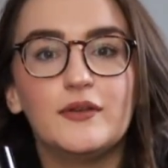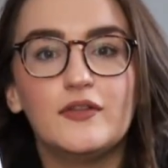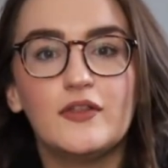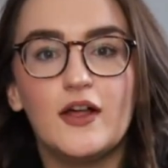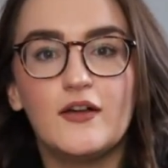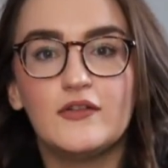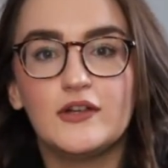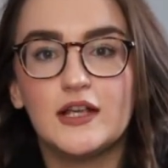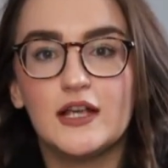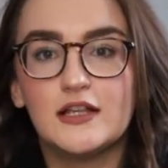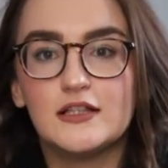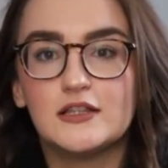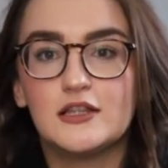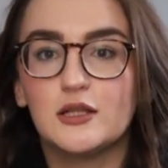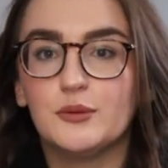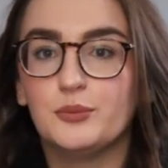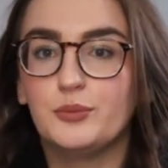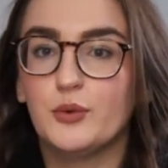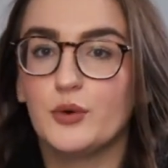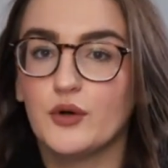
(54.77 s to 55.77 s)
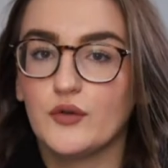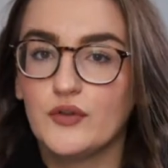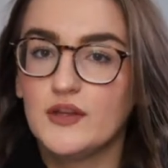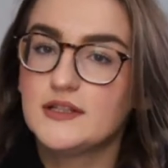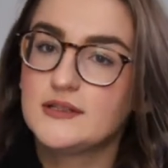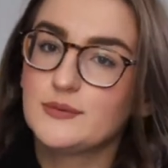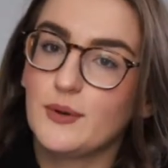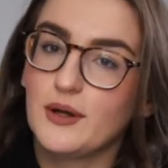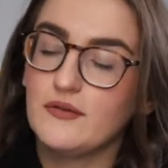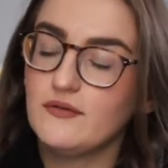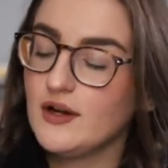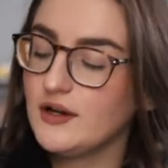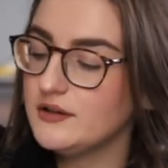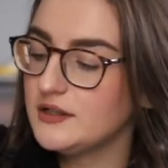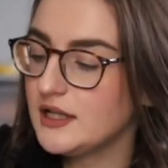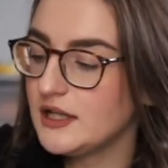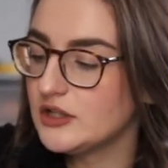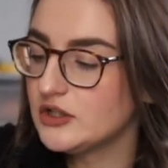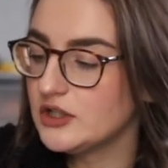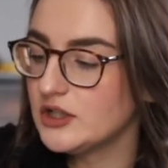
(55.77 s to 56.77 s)
been loving is the Born This Way
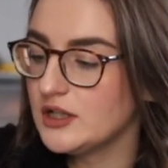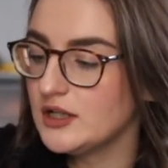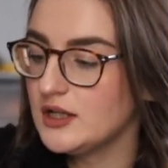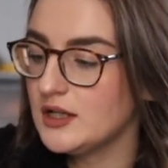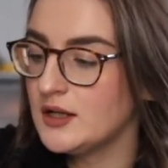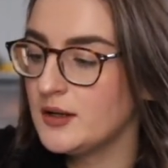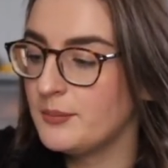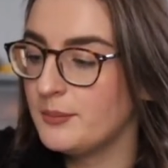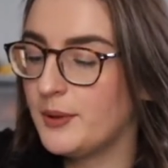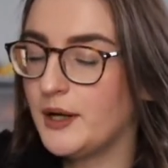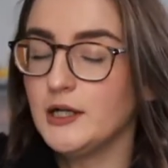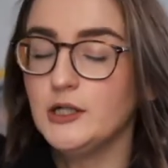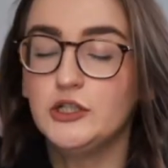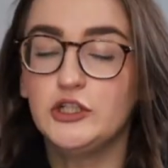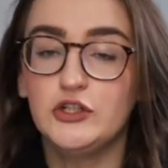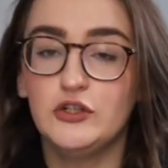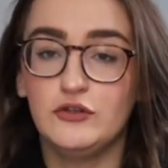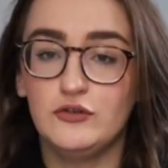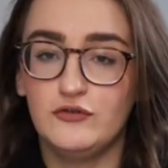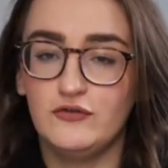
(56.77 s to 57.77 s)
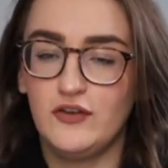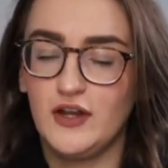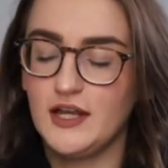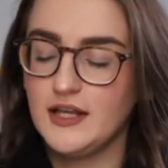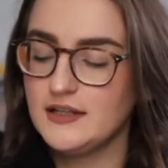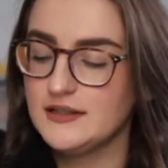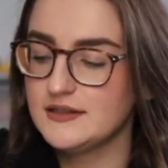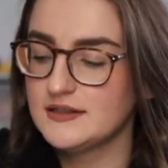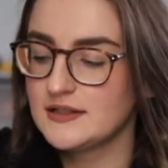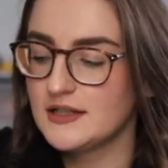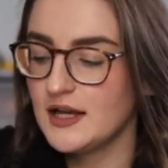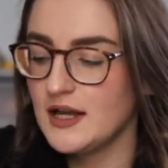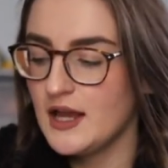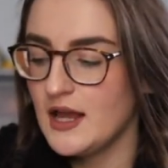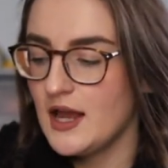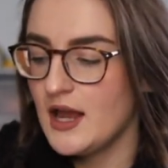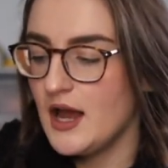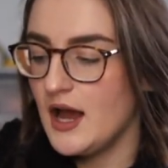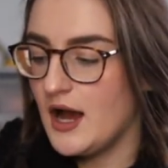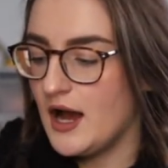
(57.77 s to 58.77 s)
Foundation by Too Faced.
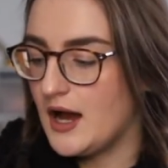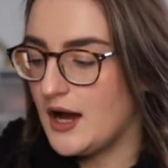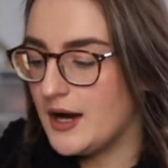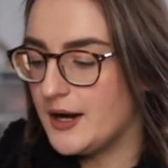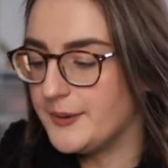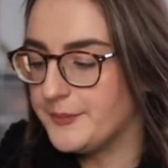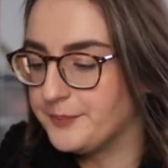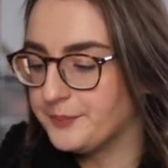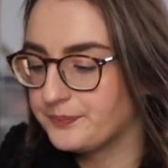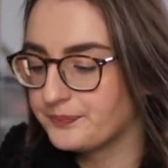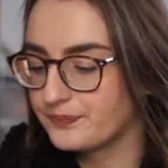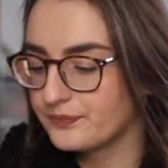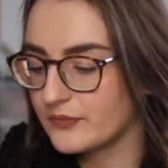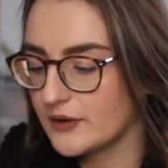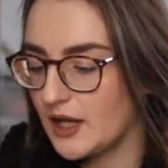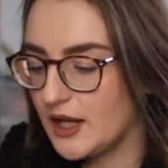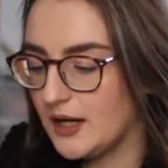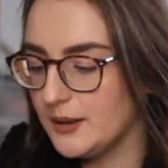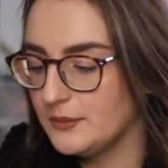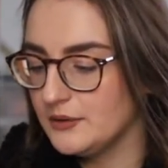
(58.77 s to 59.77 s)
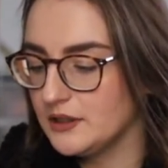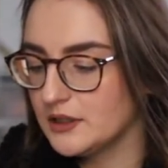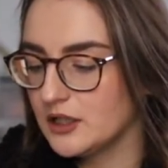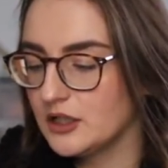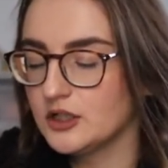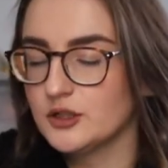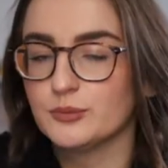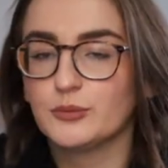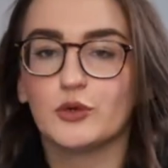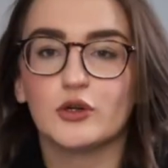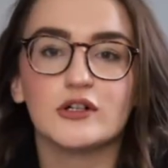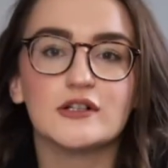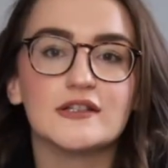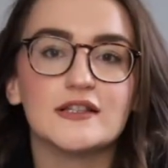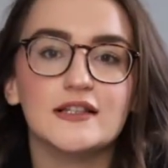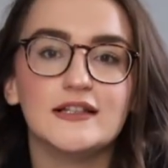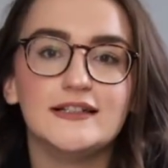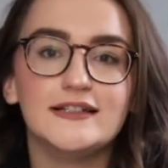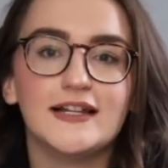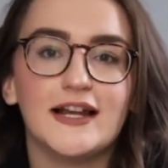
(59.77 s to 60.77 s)
Um, I'm in the color
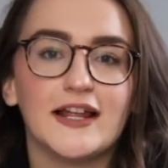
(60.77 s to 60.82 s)
Porcelain.